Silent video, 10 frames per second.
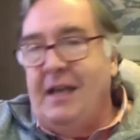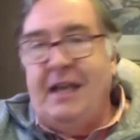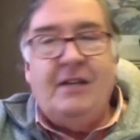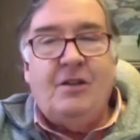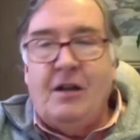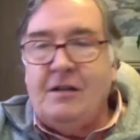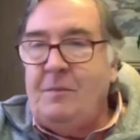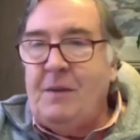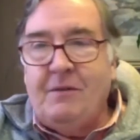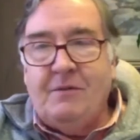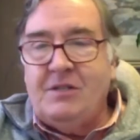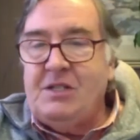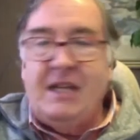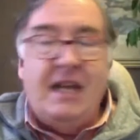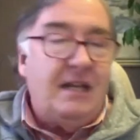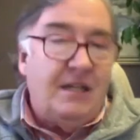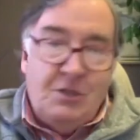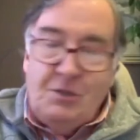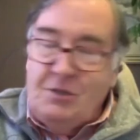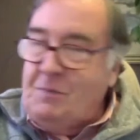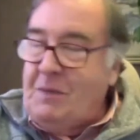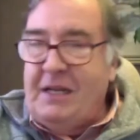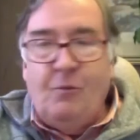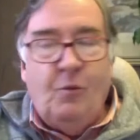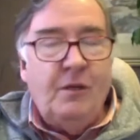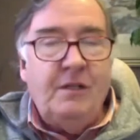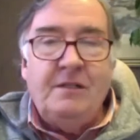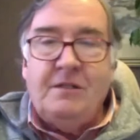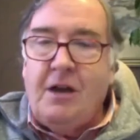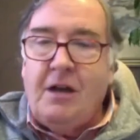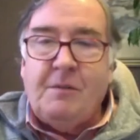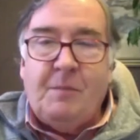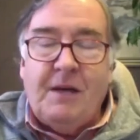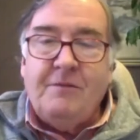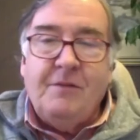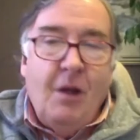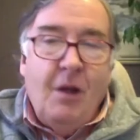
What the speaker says: He talked about state issues, but he wouldn't talk about